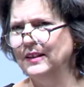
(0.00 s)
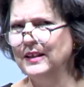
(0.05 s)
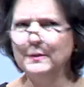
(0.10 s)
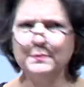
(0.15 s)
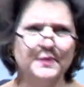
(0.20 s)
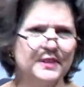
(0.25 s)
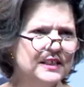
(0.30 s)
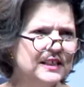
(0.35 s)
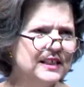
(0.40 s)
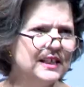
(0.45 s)

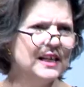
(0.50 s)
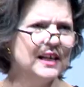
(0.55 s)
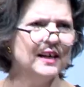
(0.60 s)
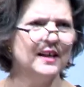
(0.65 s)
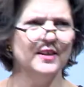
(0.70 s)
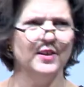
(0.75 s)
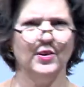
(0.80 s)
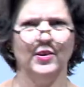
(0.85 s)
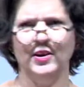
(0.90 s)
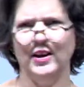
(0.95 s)
lipstick
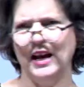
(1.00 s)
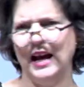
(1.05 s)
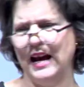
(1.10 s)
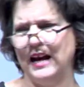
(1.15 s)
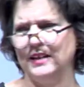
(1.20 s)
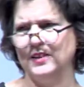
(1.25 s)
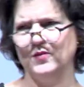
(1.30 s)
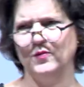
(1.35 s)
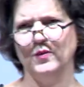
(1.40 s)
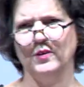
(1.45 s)
and they're gonna
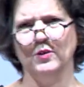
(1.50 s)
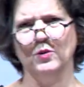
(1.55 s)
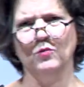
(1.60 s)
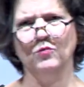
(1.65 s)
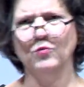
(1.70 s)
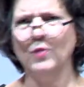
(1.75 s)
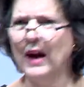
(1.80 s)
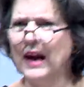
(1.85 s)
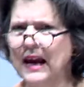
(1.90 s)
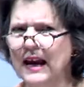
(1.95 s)
ask for a
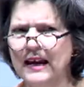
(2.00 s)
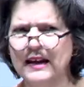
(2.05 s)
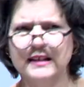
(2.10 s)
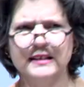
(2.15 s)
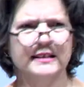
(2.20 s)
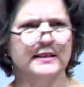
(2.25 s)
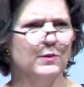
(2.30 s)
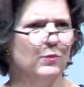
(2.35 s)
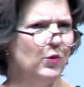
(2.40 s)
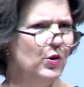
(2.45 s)

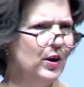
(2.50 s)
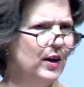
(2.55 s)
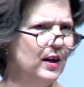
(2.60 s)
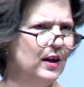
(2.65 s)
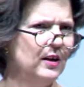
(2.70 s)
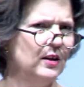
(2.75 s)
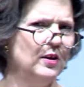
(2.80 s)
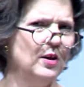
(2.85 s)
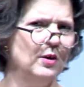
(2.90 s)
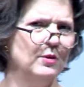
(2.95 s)
raise and we're gonna
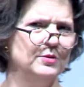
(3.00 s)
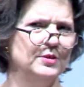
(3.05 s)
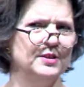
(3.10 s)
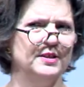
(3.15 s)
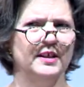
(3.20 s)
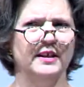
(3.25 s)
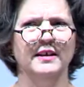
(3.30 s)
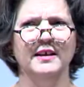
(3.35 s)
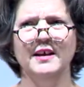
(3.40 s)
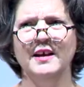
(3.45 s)
close
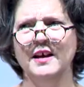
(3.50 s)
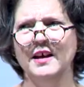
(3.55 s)
the